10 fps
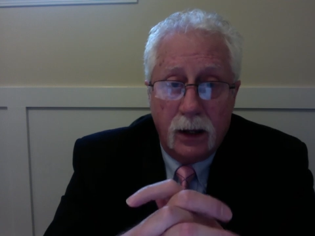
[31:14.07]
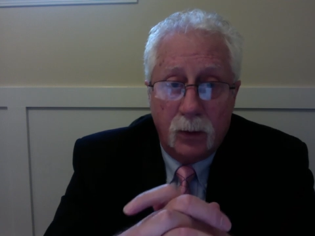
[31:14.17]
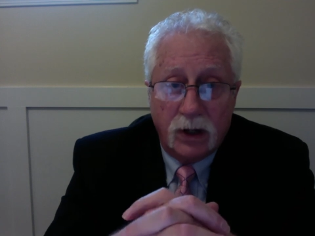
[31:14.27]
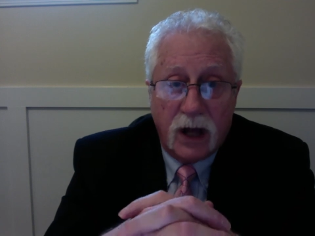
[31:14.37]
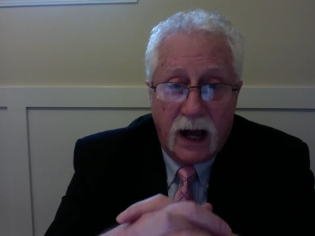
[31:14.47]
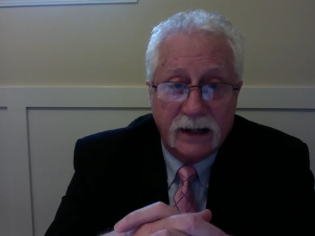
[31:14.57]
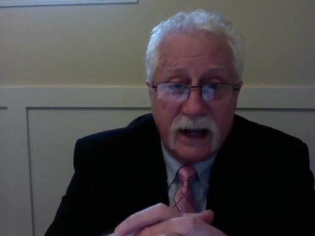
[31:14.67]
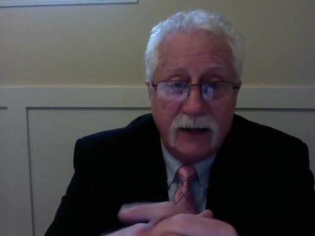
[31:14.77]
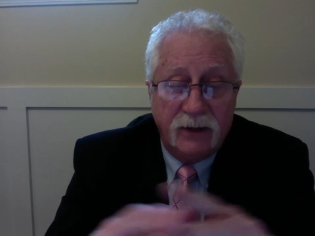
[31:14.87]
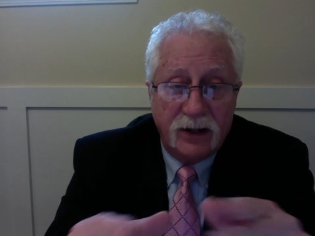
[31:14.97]
When God
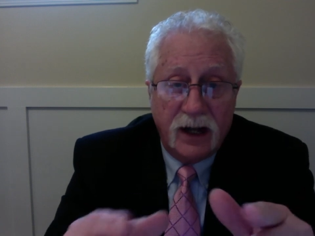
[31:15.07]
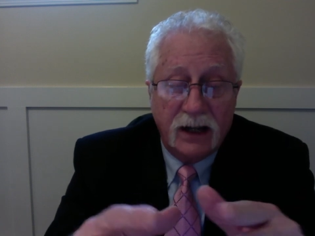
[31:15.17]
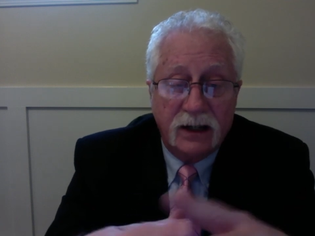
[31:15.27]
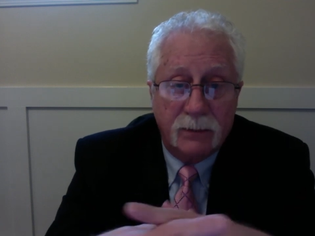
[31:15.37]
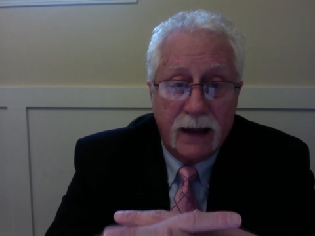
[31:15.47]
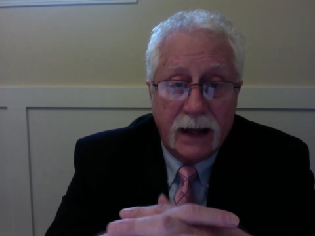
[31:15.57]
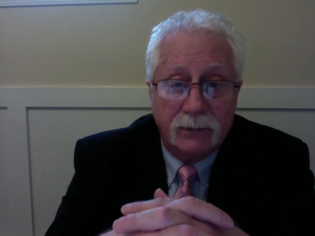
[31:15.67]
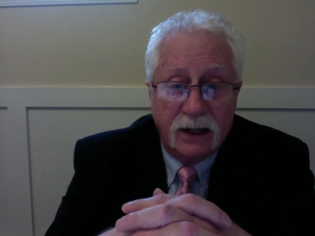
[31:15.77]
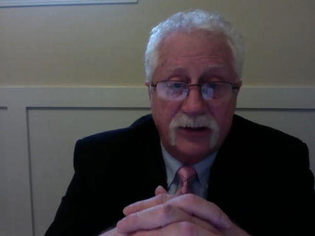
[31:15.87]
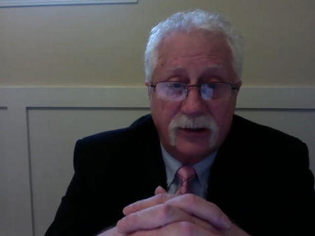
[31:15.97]
gave the Ten
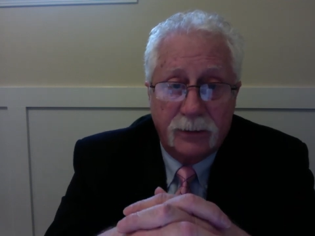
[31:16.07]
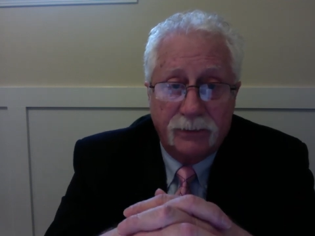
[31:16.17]
Commandments,